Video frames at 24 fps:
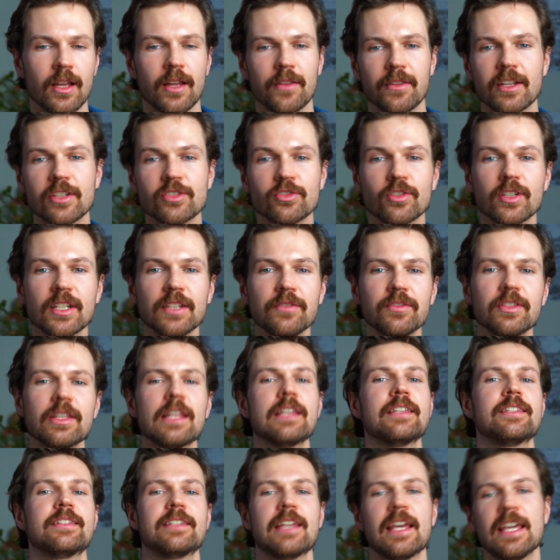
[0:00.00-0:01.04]
that is not even the
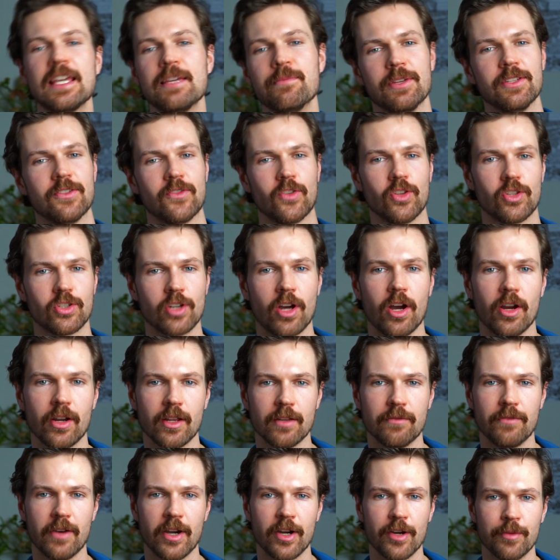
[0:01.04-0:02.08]
same as the target
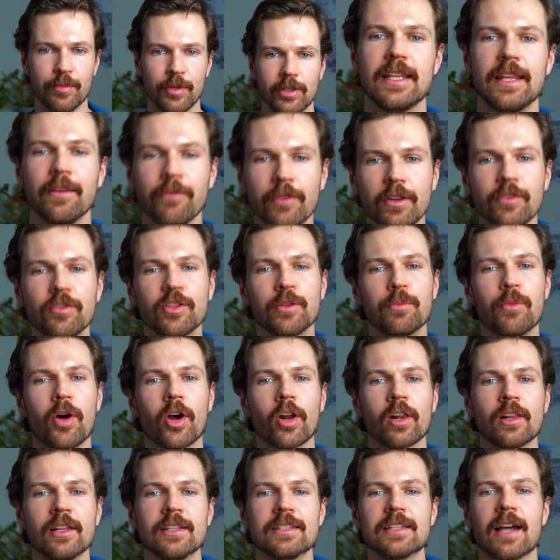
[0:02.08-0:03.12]
variable. Even if the
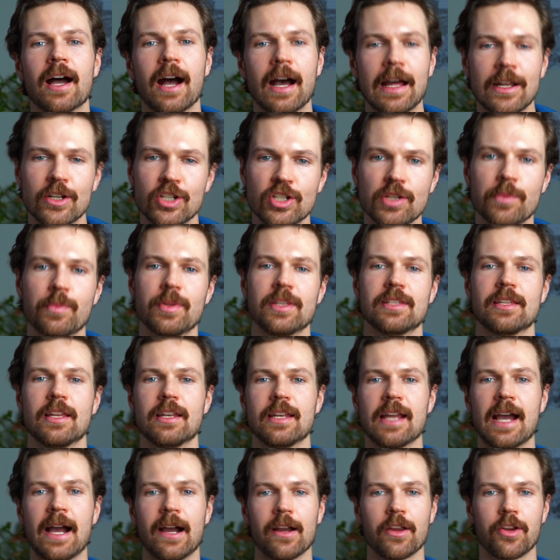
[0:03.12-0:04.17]
model is 100%
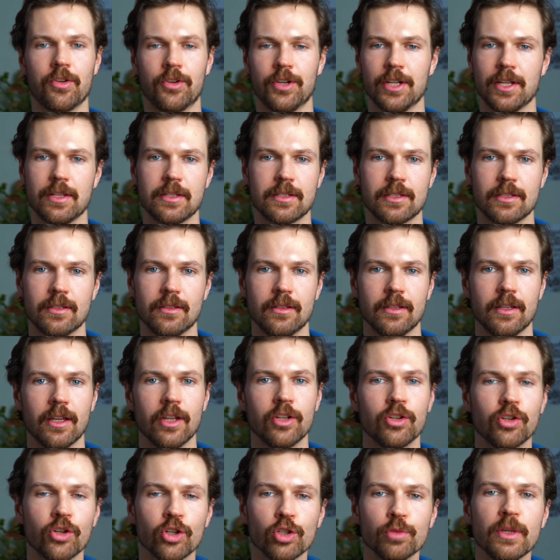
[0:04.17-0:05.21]
accurate,
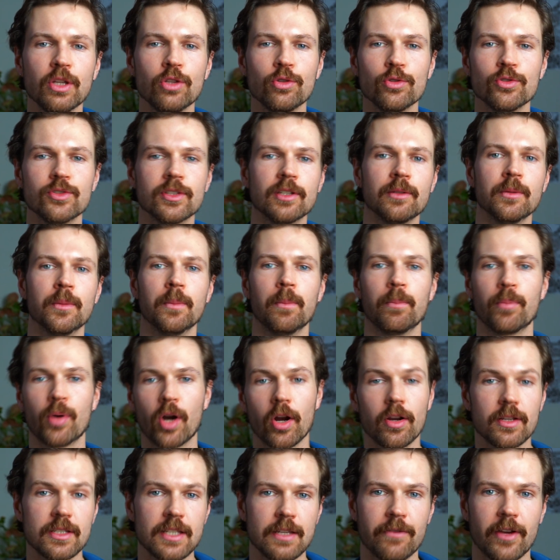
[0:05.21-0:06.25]
it could be using
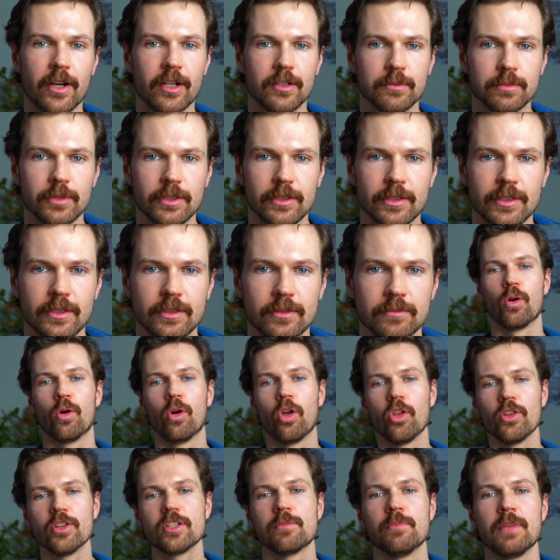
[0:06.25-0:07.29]
proxy variables. All
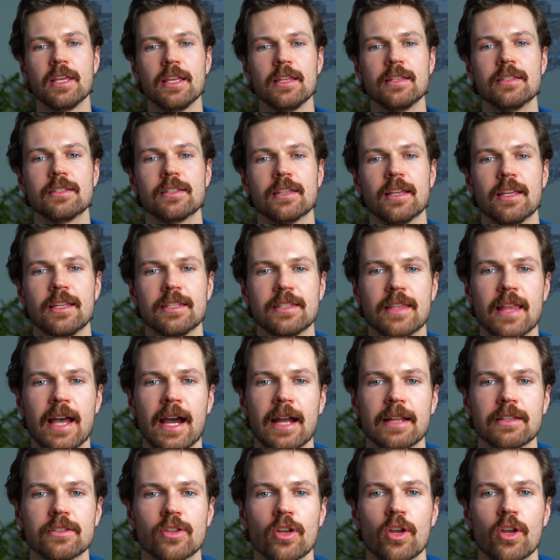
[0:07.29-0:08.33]
this means is that